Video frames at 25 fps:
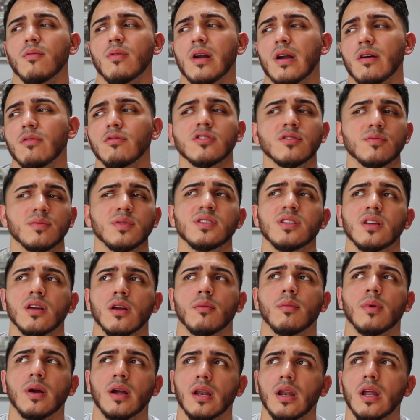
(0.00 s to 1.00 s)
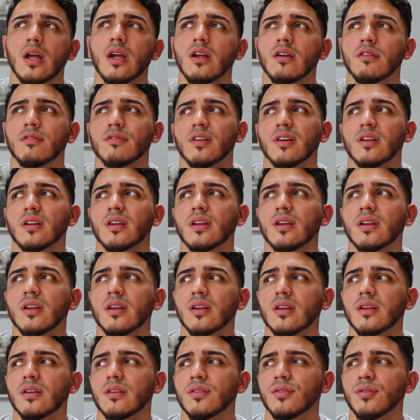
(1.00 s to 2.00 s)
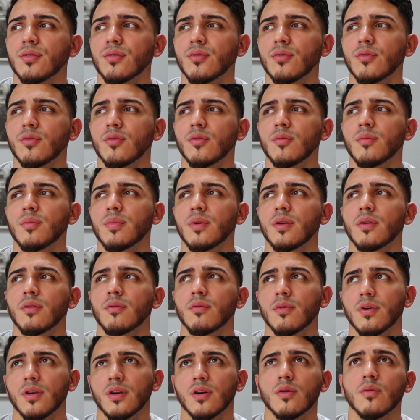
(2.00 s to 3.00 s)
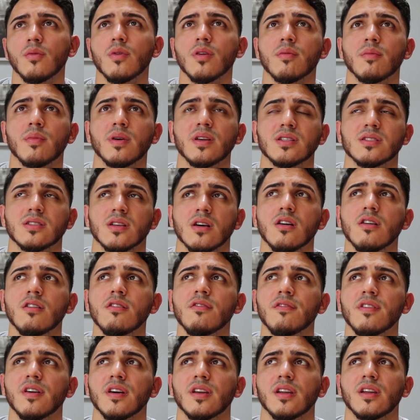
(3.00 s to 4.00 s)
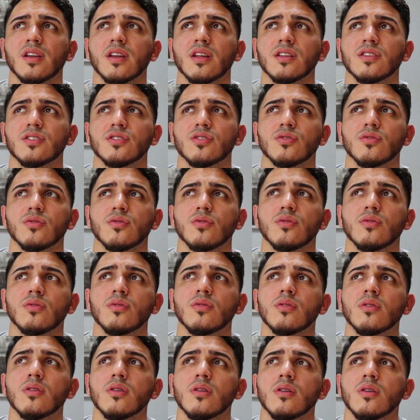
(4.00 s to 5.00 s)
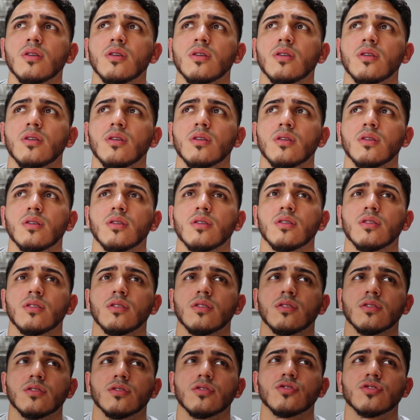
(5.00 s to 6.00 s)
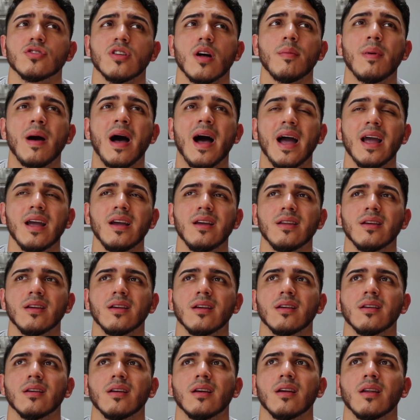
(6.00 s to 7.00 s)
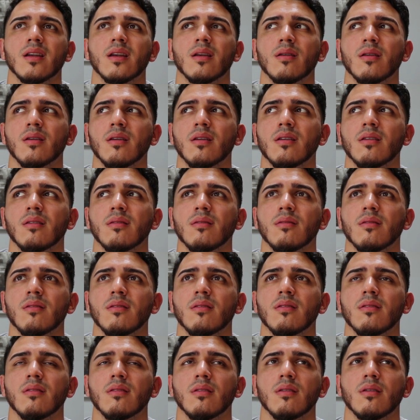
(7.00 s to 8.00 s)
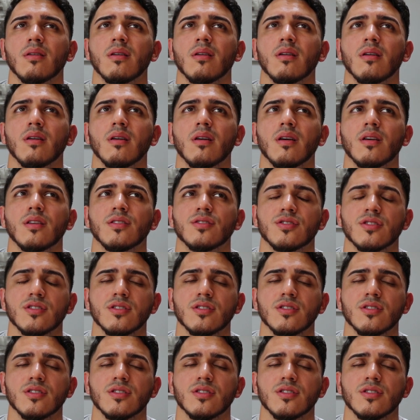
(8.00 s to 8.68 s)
what I was missing in my life. I needed to be real with myself. I needed to to stop hiding and and